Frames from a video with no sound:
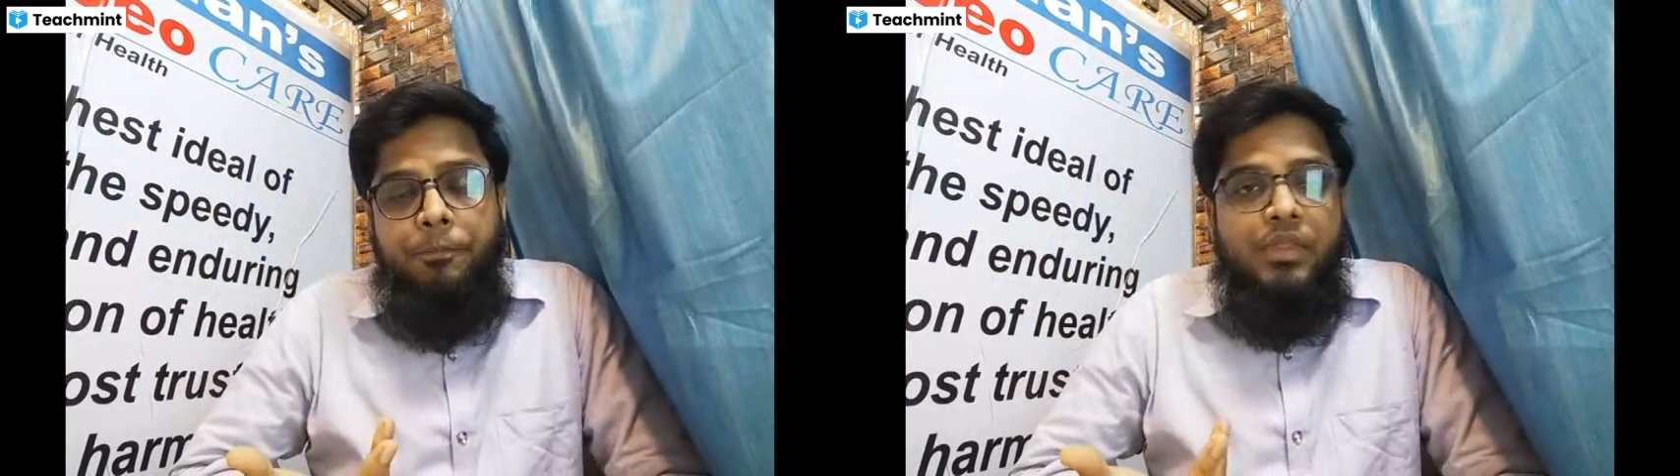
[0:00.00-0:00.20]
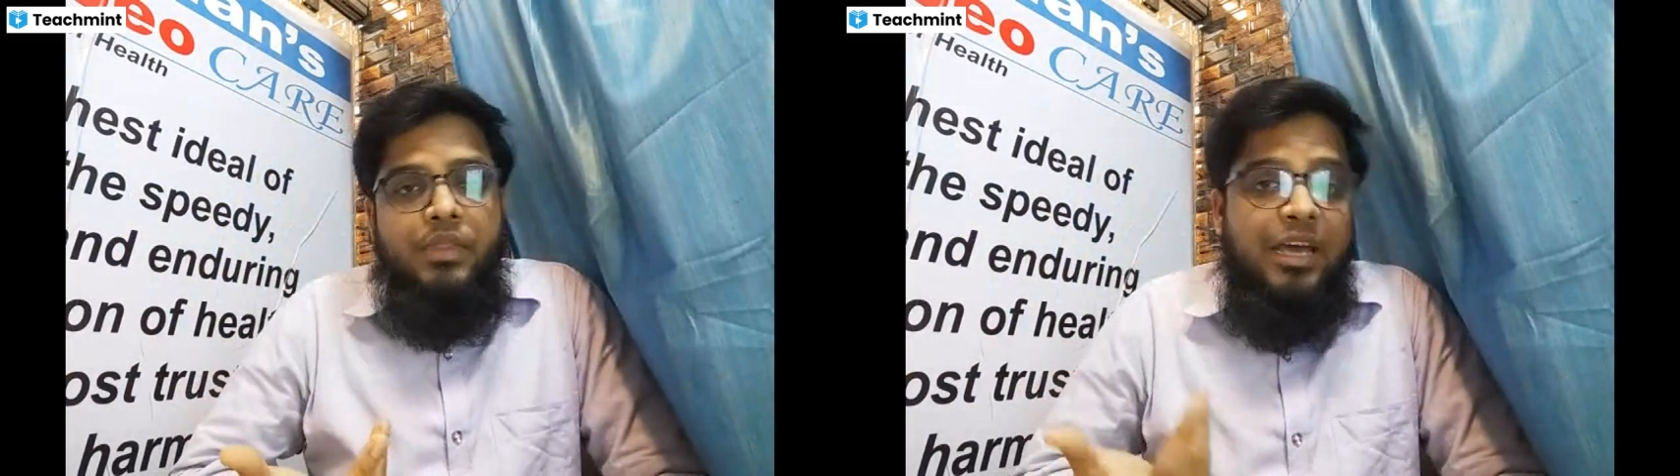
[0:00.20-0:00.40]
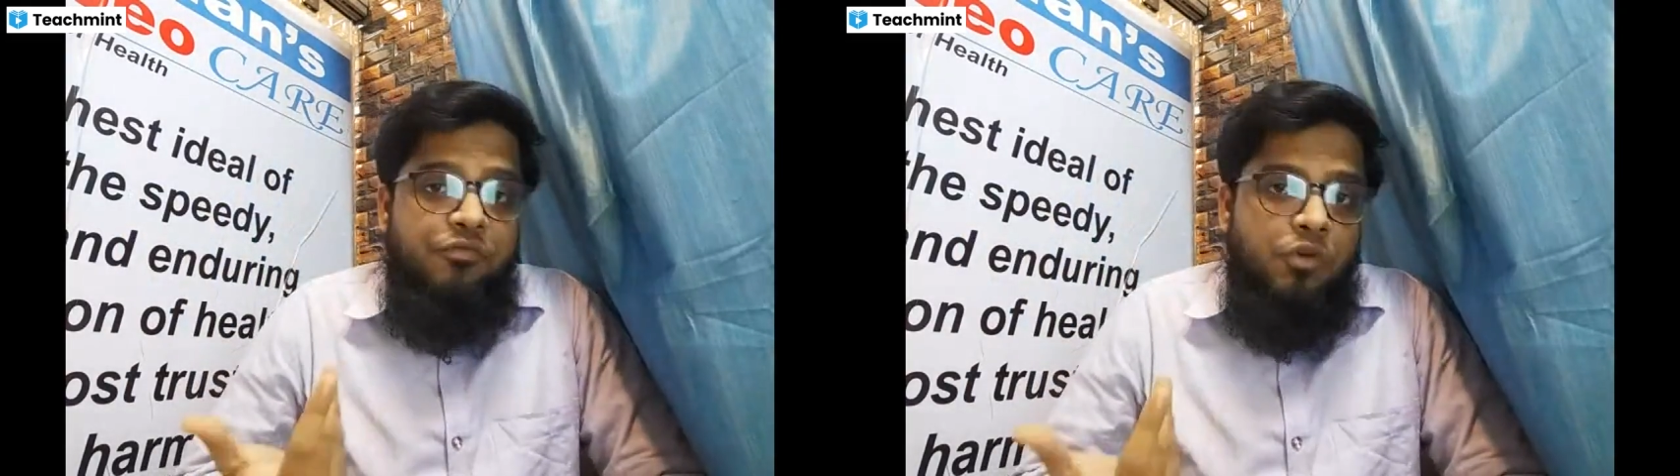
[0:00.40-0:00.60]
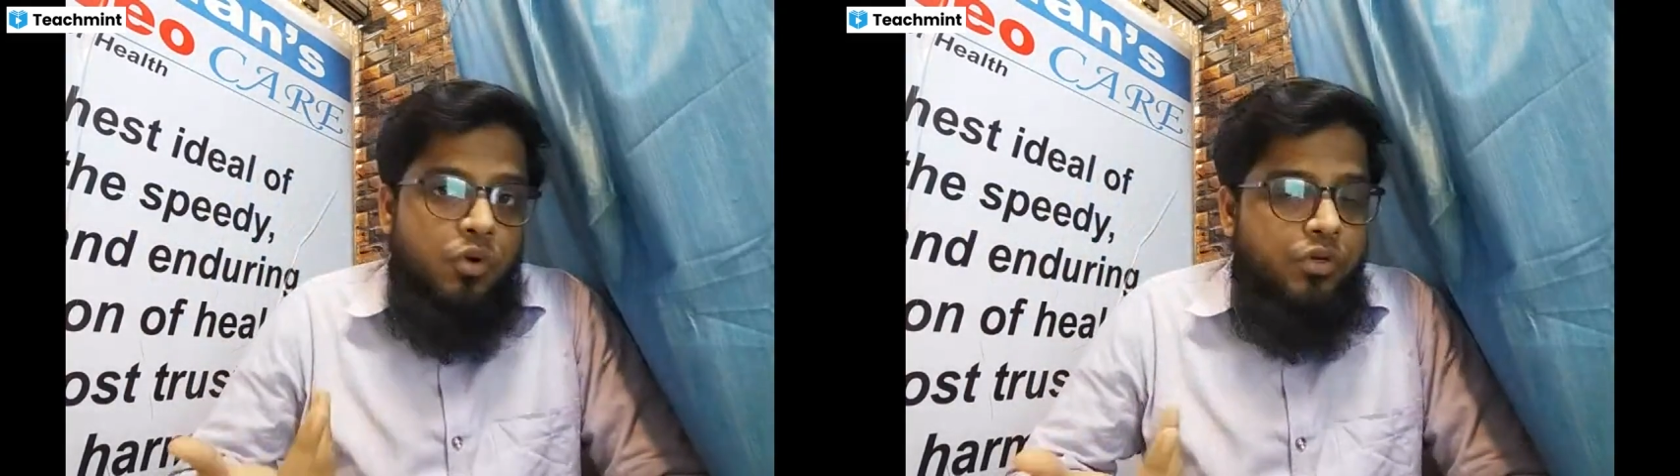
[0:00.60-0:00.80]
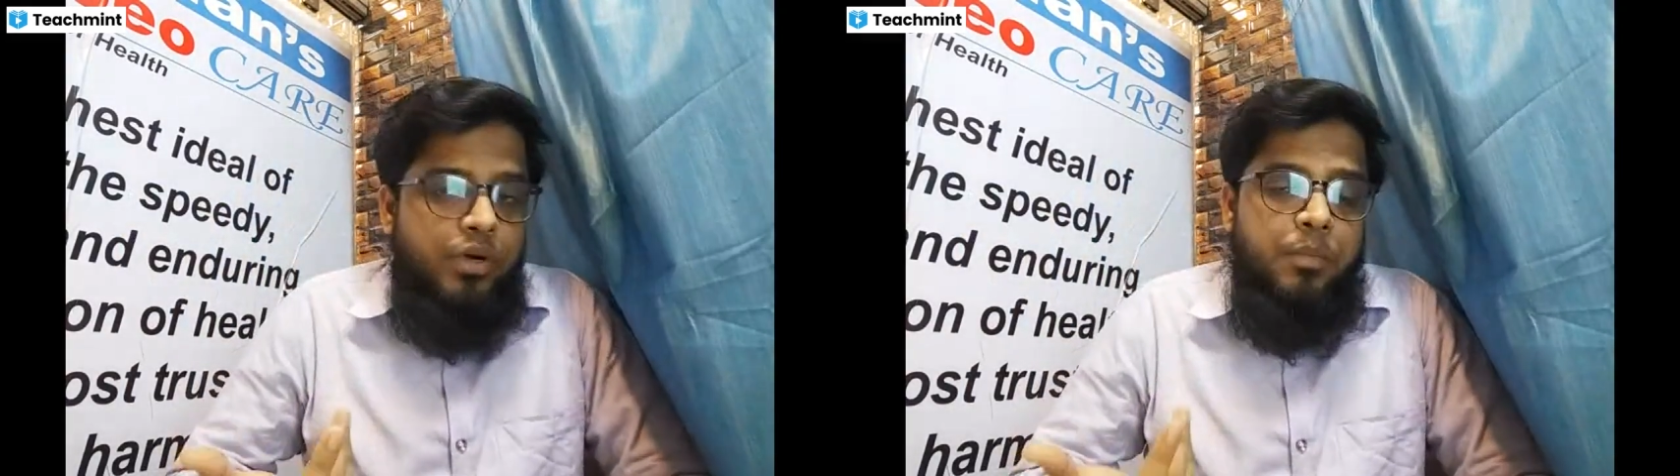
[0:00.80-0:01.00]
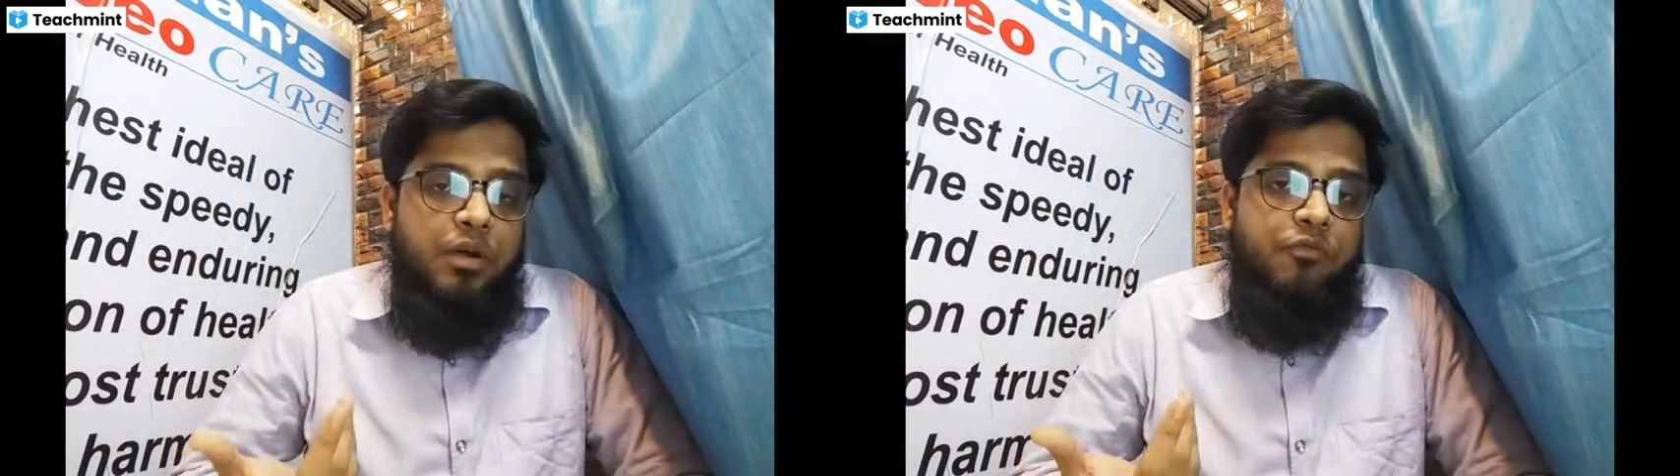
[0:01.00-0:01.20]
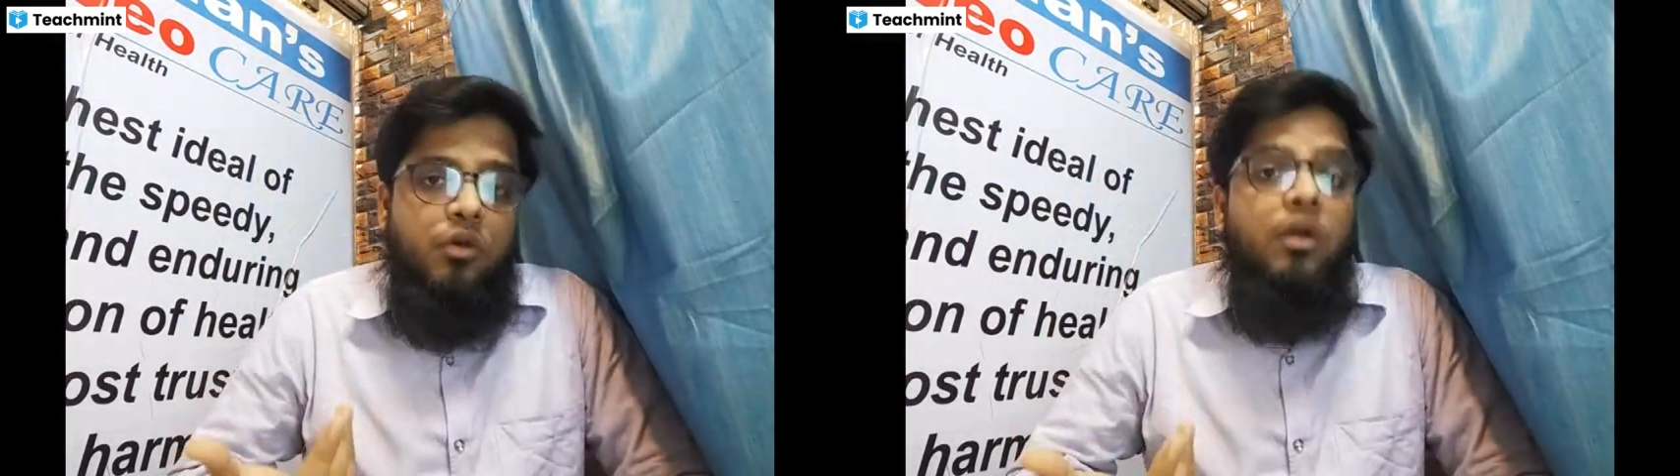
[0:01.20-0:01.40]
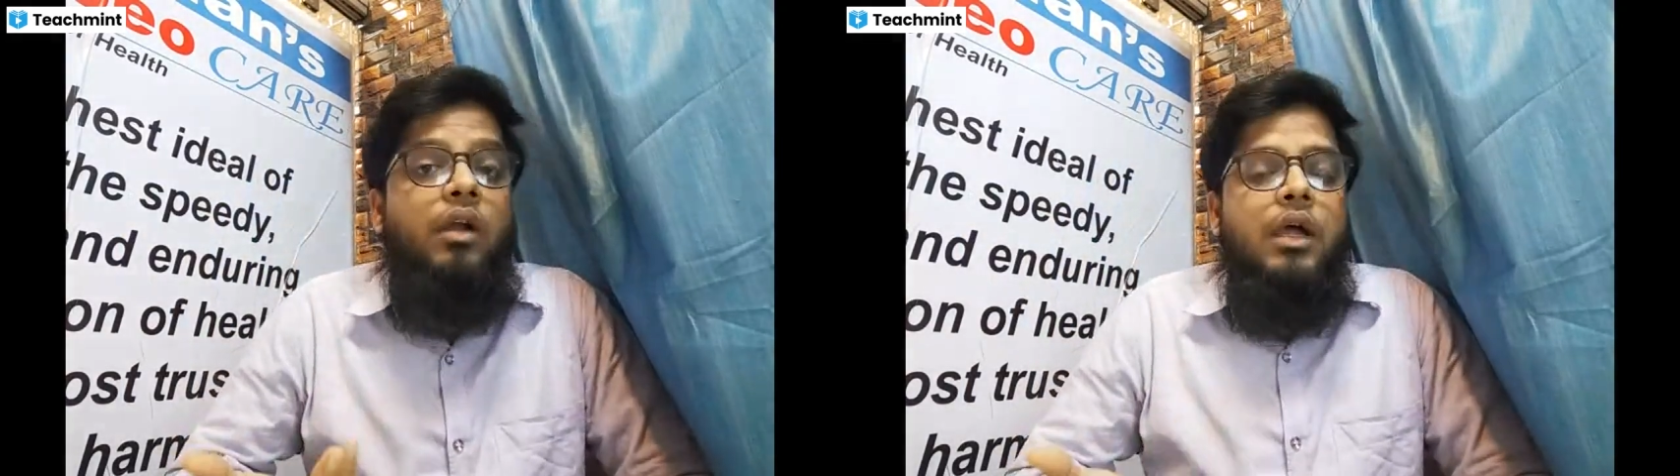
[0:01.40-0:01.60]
They have no treatment for